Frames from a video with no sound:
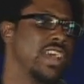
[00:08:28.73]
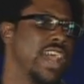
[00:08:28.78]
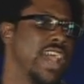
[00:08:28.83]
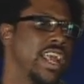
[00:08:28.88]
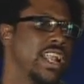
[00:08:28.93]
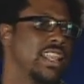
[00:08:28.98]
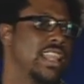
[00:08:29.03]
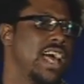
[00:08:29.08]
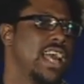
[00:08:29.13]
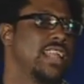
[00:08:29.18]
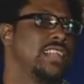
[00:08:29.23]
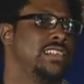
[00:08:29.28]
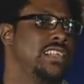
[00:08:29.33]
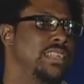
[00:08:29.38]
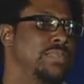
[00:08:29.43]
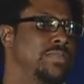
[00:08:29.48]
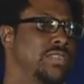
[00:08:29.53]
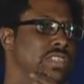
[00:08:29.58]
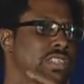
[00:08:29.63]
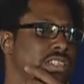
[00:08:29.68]
And a lot of
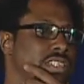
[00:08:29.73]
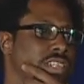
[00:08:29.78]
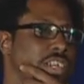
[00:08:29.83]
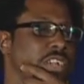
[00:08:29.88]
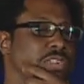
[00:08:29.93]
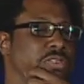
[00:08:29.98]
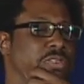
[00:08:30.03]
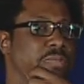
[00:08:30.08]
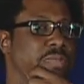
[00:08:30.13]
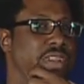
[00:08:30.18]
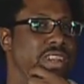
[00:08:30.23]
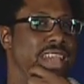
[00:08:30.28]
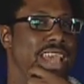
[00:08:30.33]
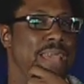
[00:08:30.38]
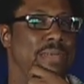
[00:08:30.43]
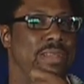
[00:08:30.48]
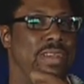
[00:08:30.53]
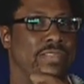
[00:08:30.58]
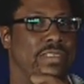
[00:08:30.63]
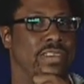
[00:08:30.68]
teams in this country have been
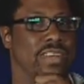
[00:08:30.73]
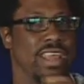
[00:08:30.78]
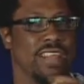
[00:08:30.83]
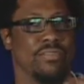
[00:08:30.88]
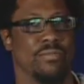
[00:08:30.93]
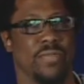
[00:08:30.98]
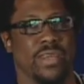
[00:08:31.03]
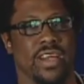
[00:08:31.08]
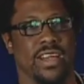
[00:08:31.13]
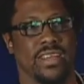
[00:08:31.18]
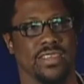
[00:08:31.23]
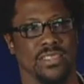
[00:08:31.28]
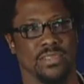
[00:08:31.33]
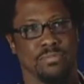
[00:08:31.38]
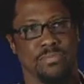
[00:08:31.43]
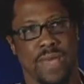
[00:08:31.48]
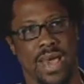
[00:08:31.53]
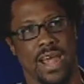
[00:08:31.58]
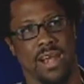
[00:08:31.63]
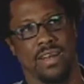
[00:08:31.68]
named after Native Americans
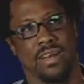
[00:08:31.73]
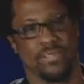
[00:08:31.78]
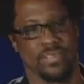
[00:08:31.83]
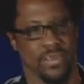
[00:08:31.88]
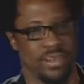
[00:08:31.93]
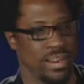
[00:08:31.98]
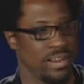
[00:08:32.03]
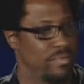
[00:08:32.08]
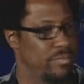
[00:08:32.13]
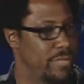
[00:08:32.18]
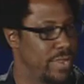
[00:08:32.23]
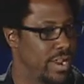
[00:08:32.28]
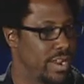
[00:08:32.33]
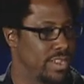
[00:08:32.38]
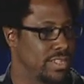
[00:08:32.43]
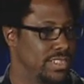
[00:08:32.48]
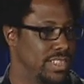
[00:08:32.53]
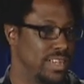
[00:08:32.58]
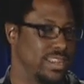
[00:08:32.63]
and patterned after Native Americans,